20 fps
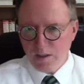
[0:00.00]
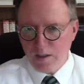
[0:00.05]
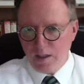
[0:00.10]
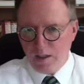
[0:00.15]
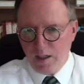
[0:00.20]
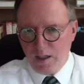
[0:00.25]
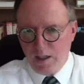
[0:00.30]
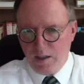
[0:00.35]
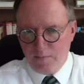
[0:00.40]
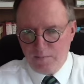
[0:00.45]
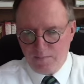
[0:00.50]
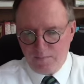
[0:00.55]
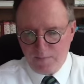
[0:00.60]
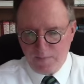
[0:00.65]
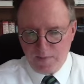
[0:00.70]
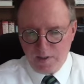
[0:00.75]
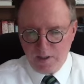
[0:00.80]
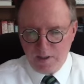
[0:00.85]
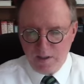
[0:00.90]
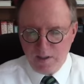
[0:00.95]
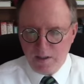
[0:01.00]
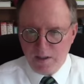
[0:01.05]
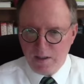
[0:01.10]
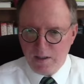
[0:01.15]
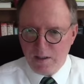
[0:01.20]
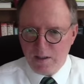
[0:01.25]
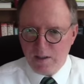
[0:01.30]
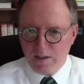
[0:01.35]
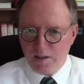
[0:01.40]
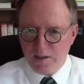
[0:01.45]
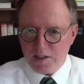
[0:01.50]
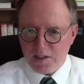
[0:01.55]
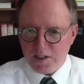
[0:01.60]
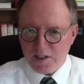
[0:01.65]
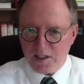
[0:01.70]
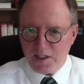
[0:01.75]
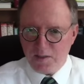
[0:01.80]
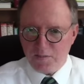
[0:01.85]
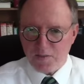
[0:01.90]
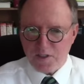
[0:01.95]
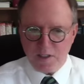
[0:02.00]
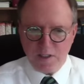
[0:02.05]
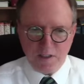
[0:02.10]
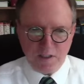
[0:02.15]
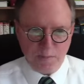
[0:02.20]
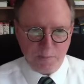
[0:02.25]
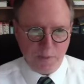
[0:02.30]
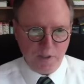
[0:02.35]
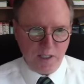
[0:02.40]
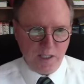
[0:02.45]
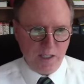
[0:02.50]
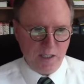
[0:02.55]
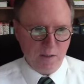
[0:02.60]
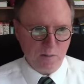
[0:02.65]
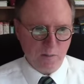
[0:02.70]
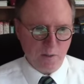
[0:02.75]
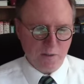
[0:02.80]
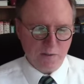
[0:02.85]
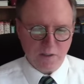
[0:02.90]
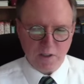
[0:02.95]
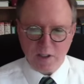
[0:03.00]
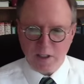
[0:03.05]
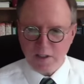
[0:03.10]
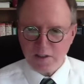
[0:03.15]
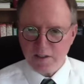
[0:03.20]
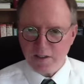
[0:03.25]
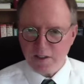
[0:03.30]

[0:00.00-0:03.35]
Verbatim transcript: Um, this comes into play with regard to